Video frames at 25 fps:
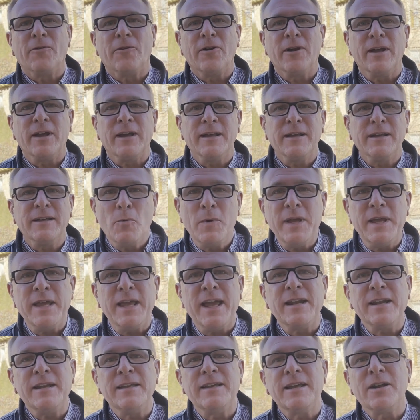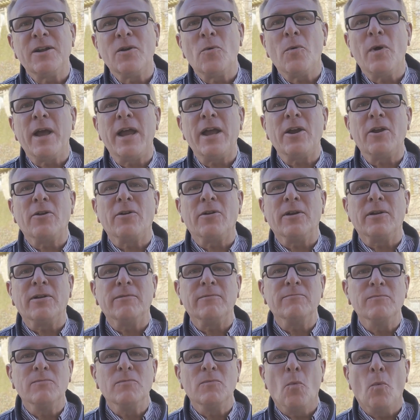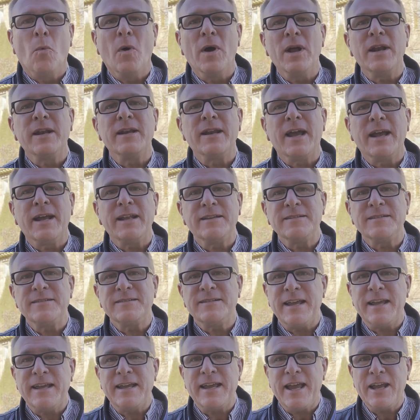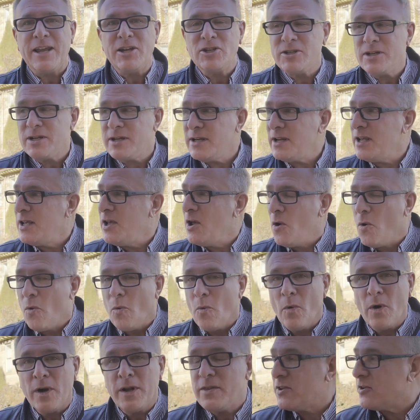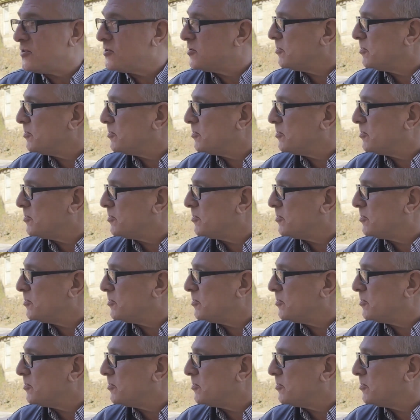for a weekend getaway or a one-night staycation. One of